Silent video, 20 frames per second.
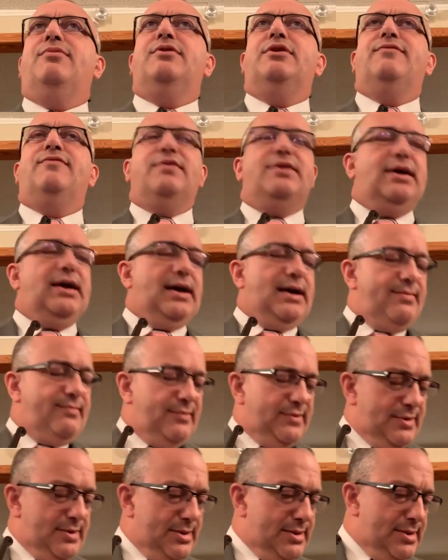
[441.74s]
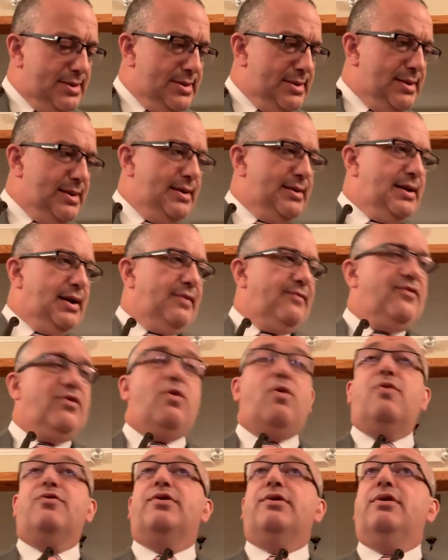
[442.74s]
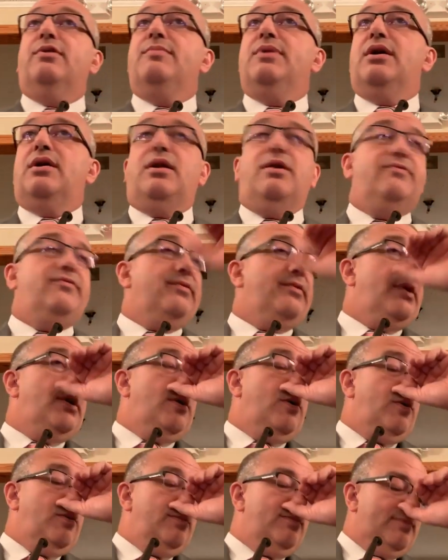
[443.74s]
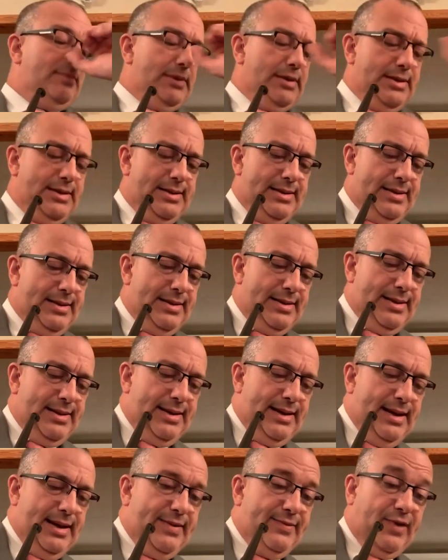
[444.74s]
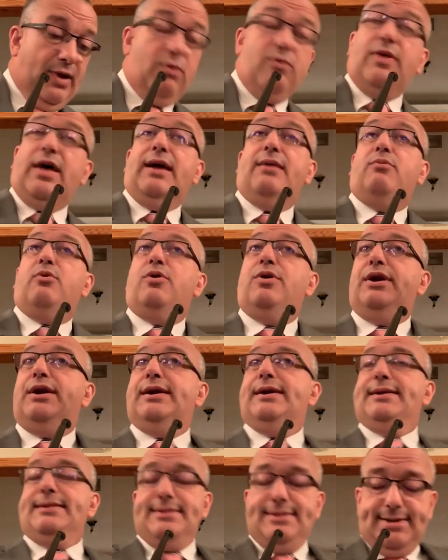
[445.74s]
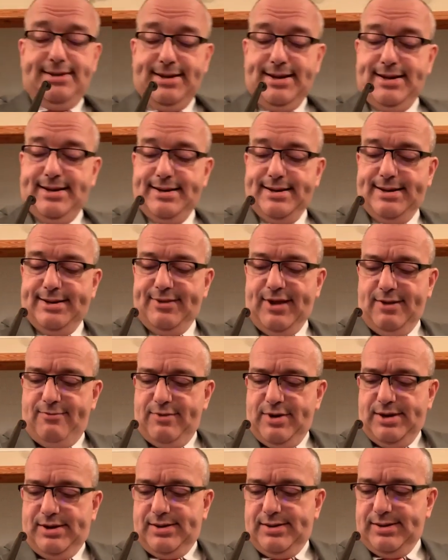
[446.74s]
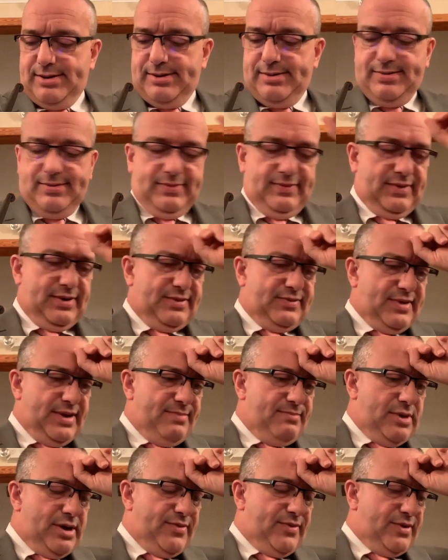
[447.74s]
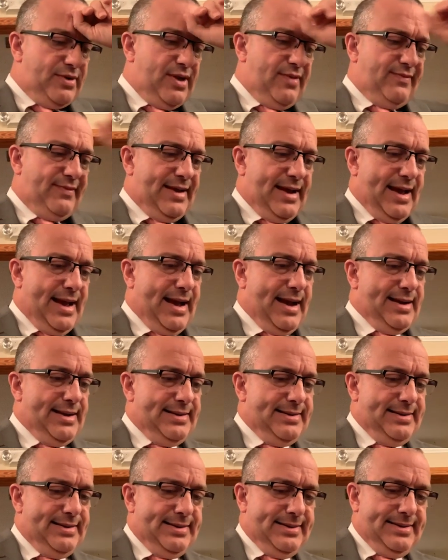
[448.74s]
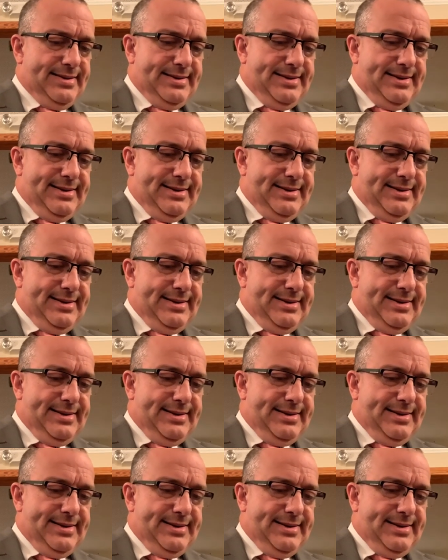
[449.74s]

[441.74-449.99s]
a couple of different times, and now Georgia, a little bit closer to home. And so they were in, and they went to see Mother the other night, and